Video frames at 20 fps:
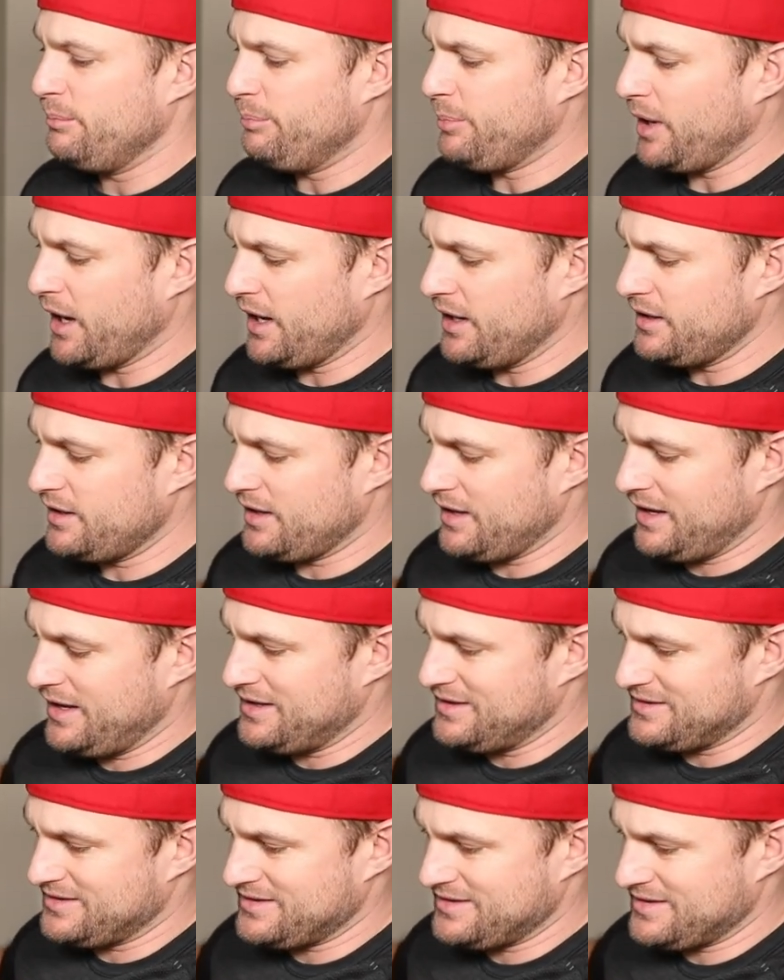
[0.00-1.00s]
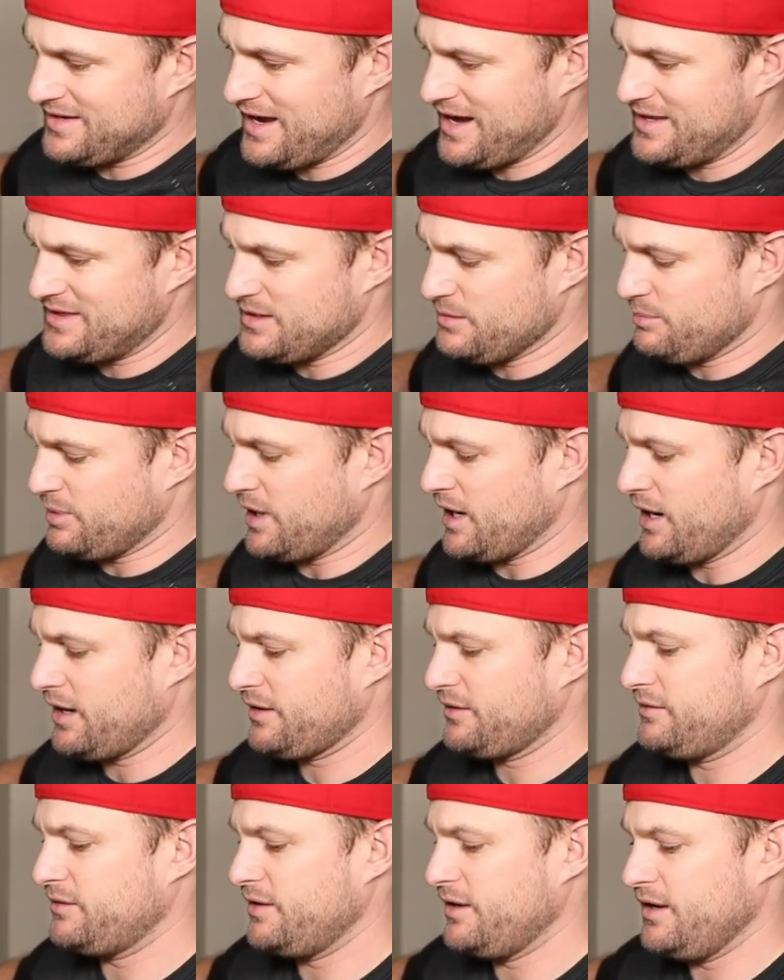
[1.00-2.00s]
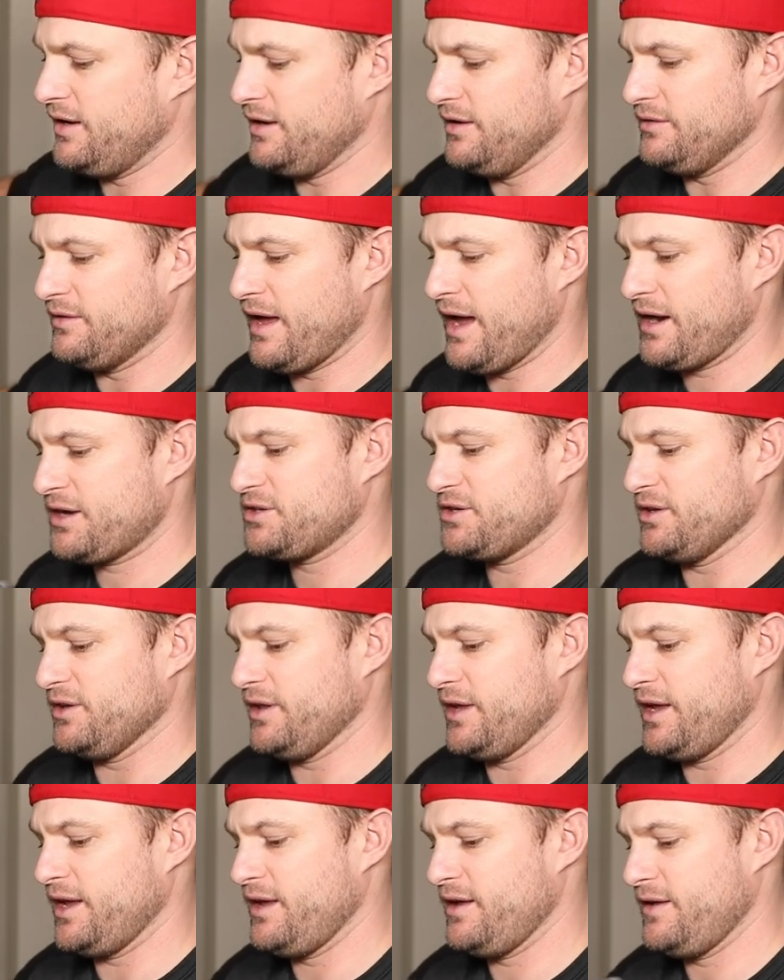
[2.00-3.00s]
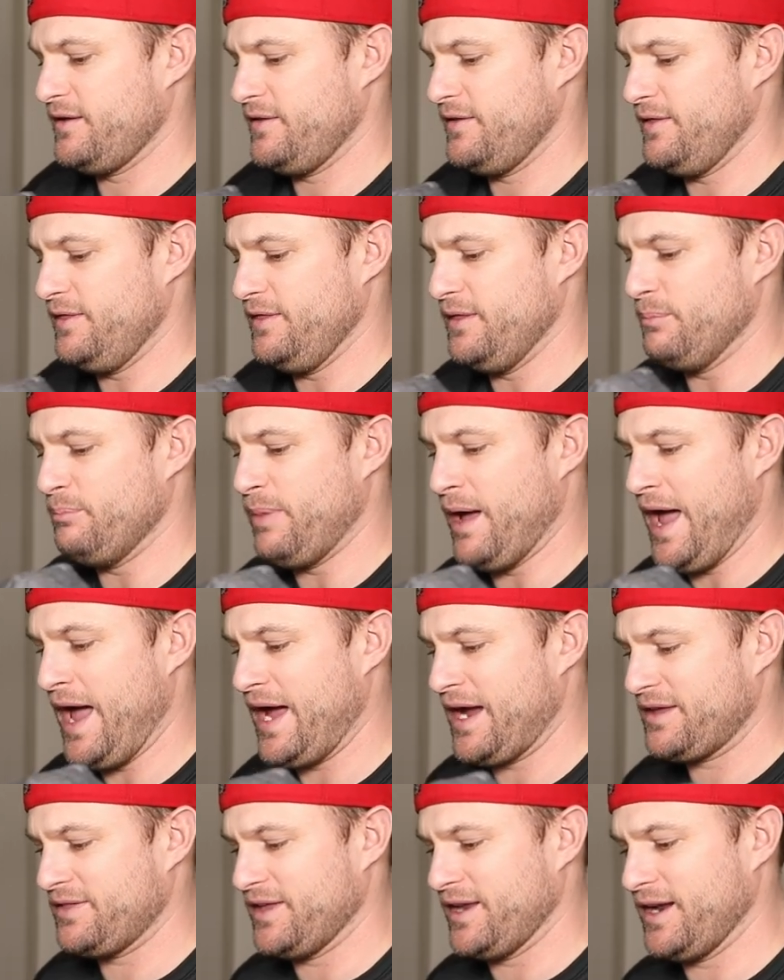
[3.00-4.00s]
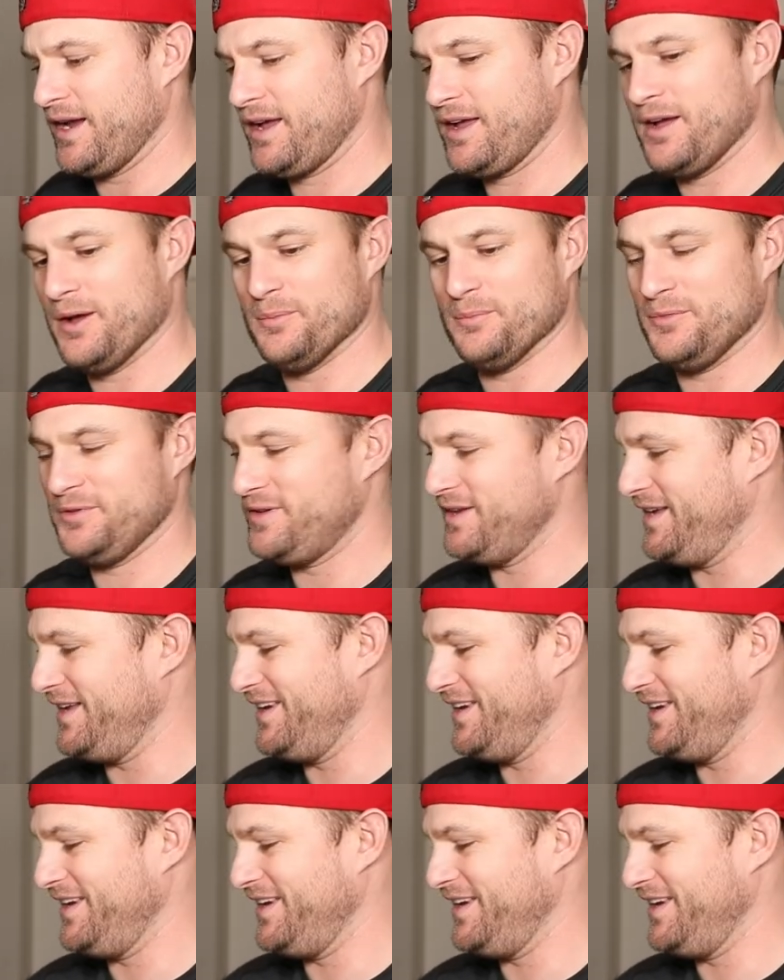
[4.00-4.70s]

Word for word: But inside the box is actually the bag that it comes